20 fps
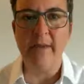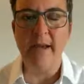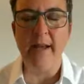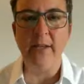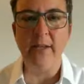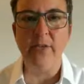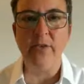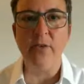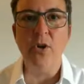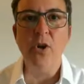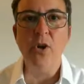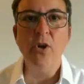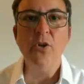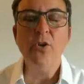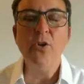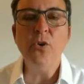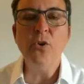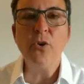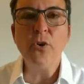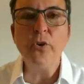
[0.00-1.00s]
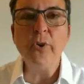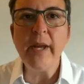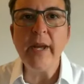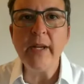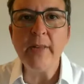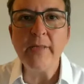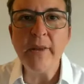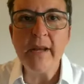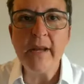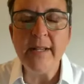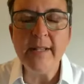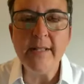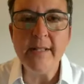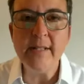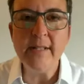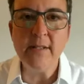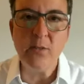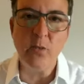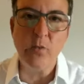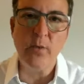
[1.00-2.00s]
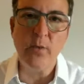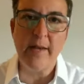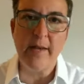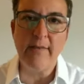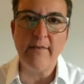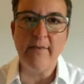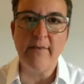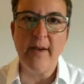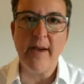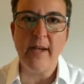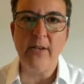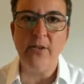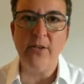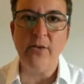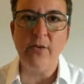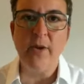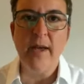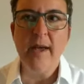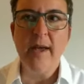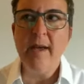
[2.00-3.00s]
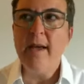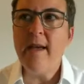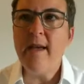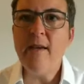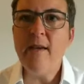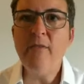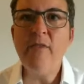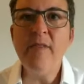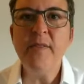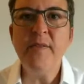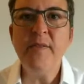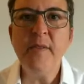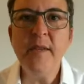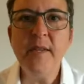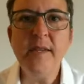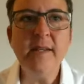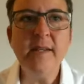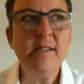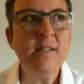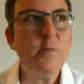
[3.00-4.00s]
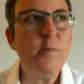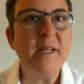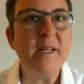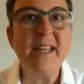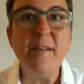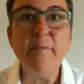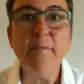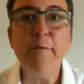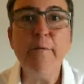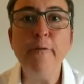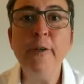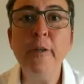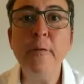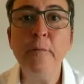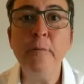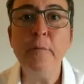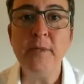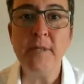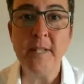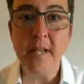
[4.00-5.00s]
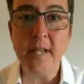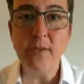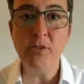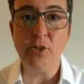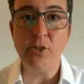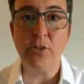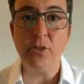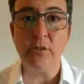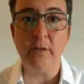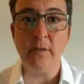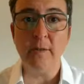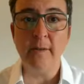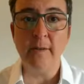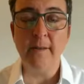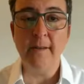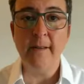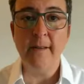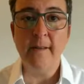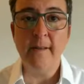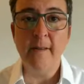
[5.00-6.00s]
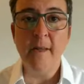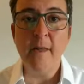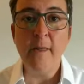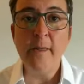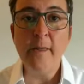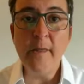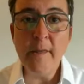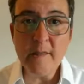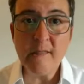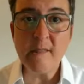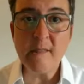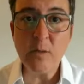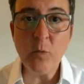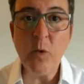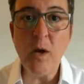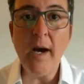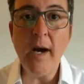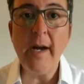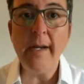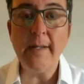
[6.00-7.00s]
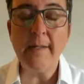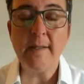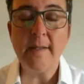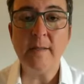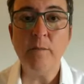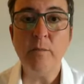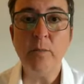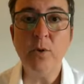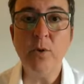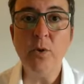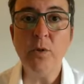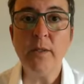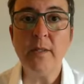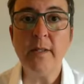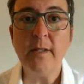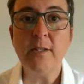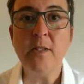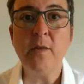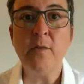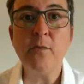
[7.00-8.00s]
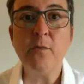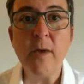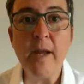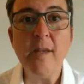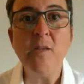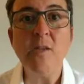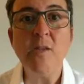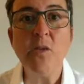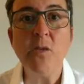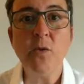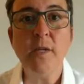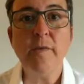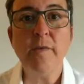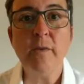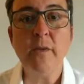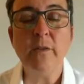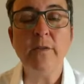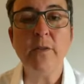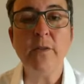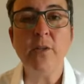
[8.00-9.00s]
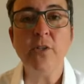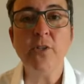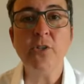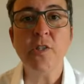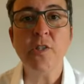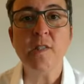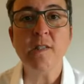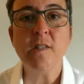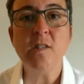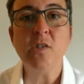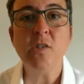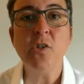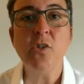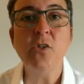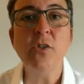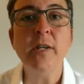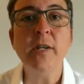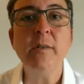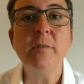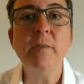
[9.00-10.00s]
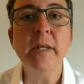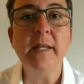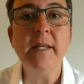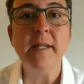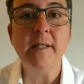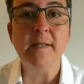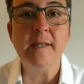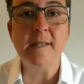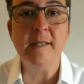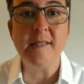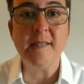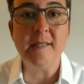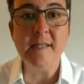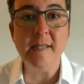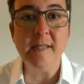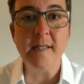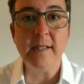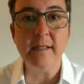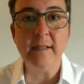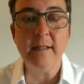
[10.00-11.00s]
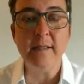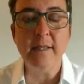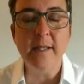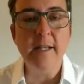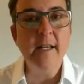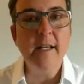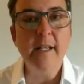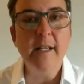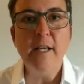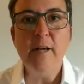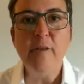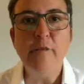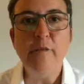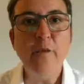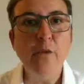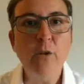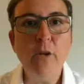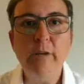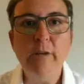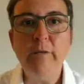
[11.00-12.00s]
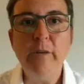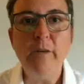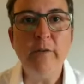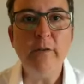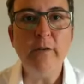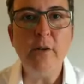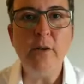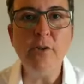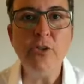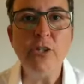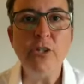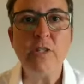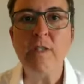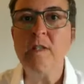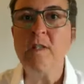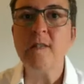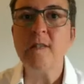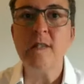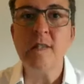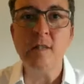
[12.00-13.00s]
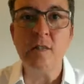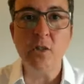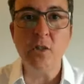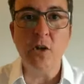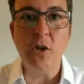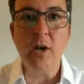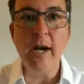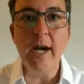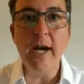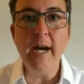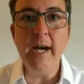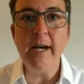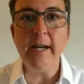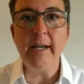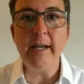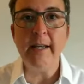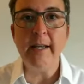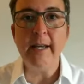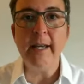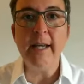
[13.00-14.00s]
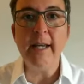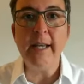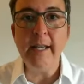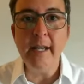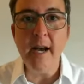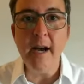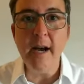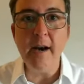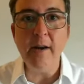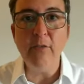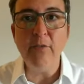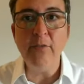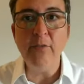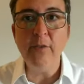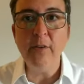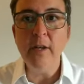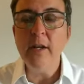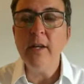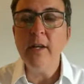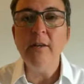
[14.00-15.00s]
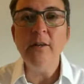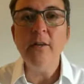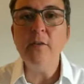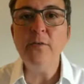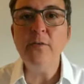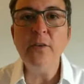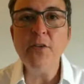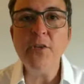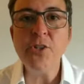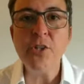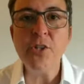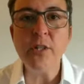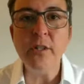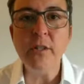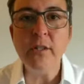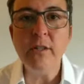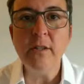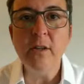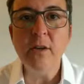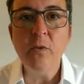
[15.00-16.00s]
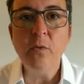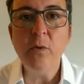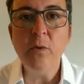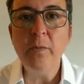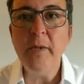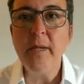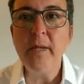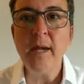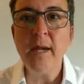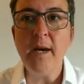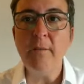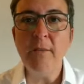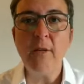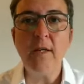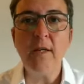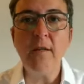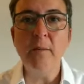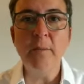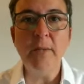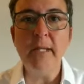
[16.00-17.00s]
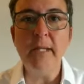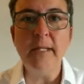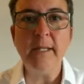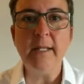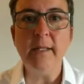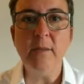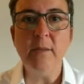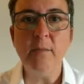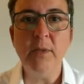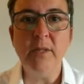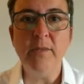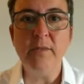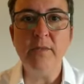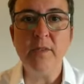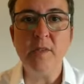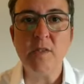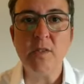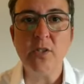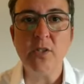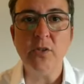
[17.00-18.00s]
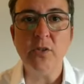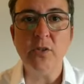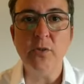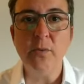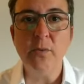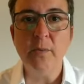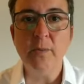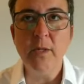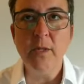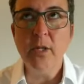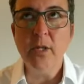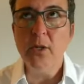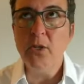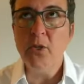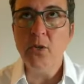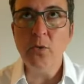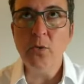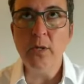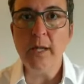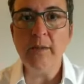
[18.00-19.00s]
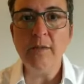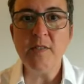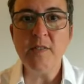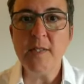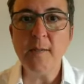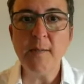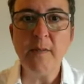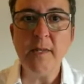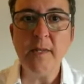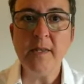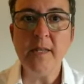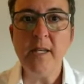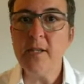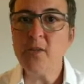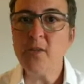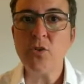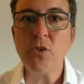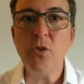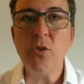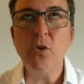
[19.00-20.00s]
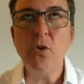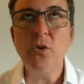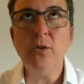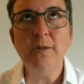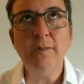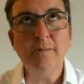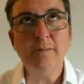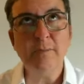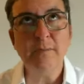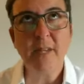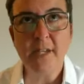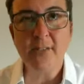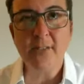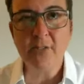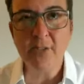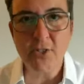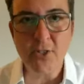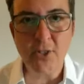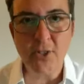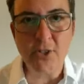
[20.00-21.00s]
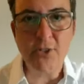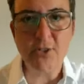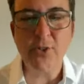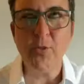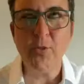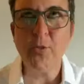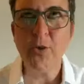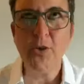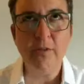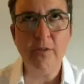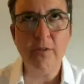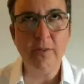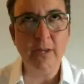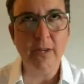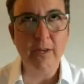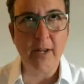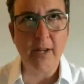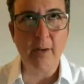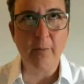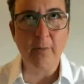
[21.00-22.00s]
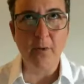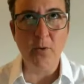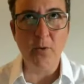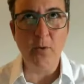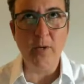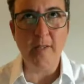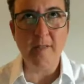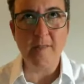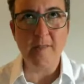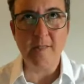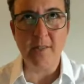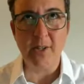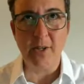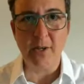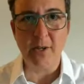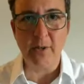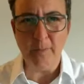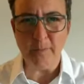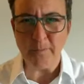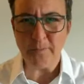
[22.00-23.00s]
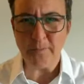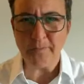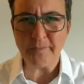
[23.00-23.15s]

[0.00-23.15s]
value your creative ideas will have value everything is infinite potential this is why it's important to raise your level of consciousness so you can begin to see it if your level of consciousness is not high enough the vision will become completely oblivious to you you will have something that is called i just learned the word a couple of weeks ago